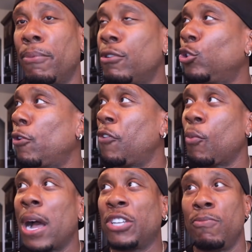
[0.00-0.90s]
I'm pretty sure if
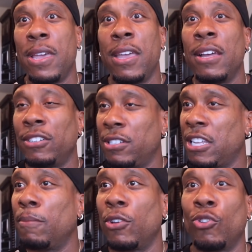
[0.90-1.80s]
you watch me to
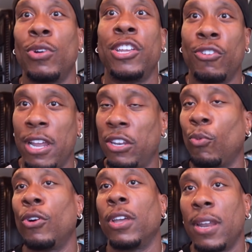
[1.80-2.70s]
some degree, you're in
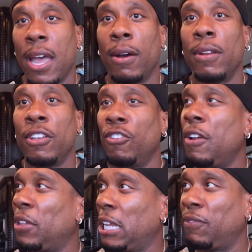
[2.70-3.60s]
the working out,
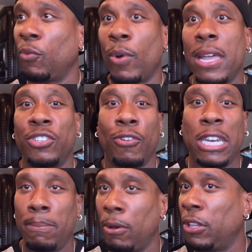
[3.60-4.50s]
you're in the lifting weights, you're
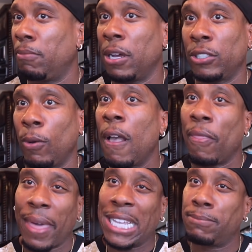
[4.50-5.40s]
in the building muscle.
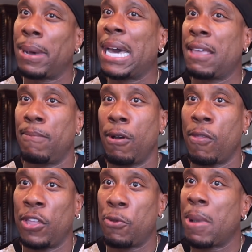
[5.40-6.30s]
That's
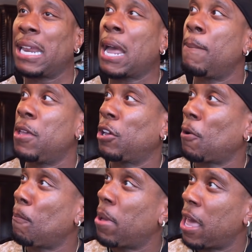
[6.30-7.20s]
bodybuilding. You might not be a
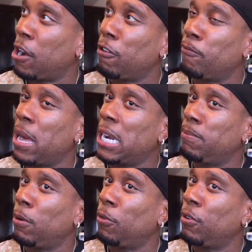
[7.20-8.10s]
competitive
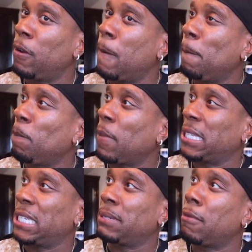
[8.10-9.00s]
bodybuilder,
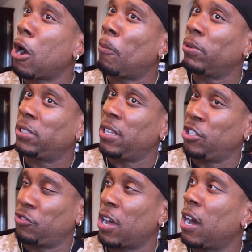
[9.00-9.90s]
that's a small
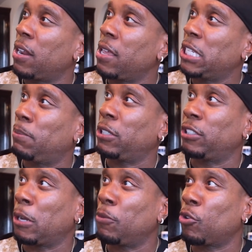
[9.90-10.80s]
percentage of the audience, but
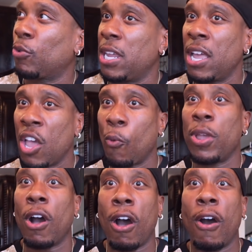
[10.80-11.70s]
to some degree,
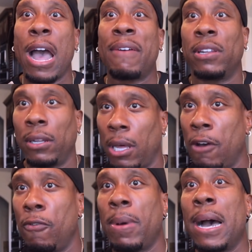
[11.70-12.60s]
we all have a
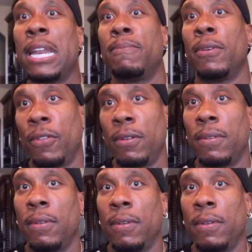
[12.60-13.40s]
love for bodybuilding.